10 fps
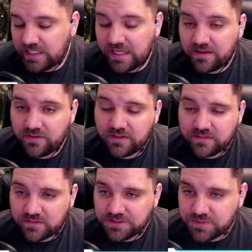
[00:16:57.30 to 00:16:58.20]
Yeah, I
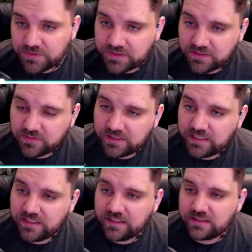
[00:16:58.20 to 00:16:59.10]
agree 100% with
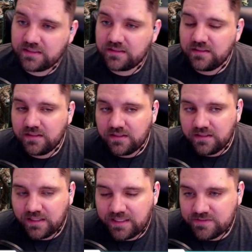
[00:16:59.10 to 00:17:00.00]
that. And I think
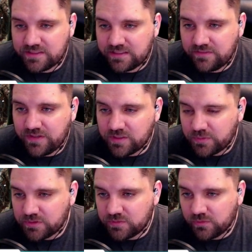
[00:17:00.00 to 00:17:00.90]
it gives the
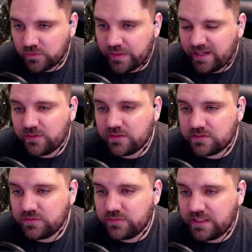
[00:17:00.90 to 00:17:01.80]
developers more
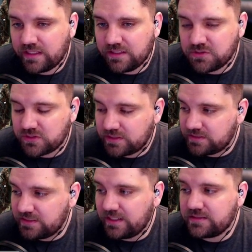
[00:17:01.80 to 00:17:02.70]
power to make
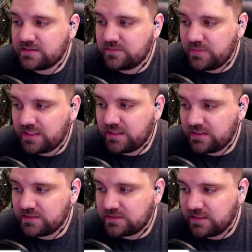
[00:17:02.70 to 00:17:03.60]
interesting sets,
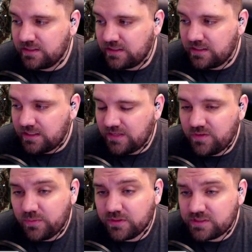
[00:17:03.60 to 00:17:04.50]
because
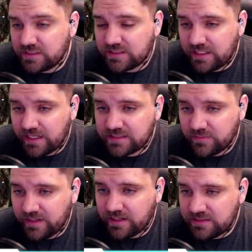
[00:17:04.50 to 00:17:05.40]
if you put just
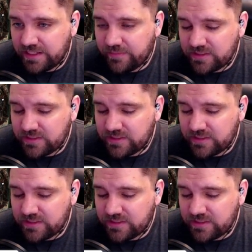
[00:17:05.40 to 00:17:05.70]
X amount of